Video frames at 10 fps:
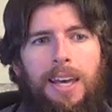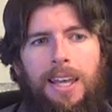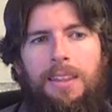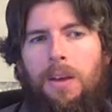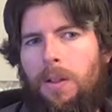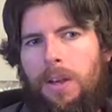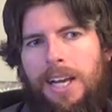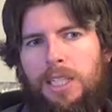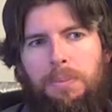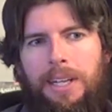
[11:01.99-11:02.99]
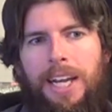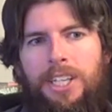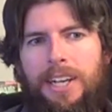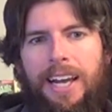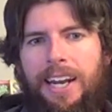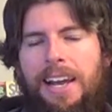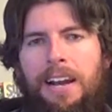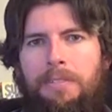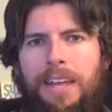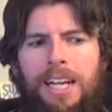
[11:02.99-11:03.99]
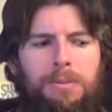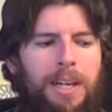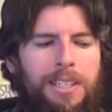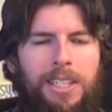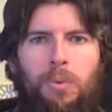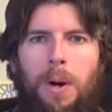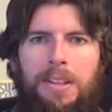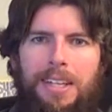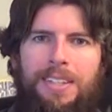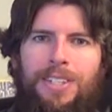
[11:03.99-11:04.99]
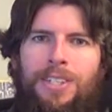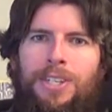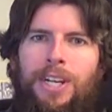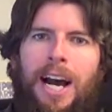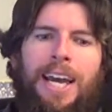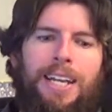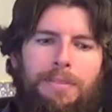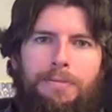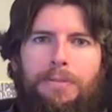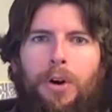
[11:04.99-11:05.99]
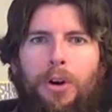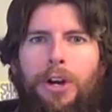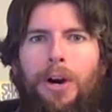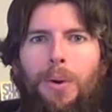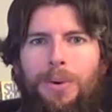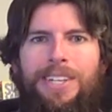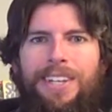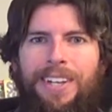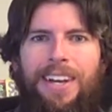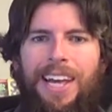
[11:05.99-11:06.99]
And the only explanation I can have for that is because he's wearing like this giant fur coat.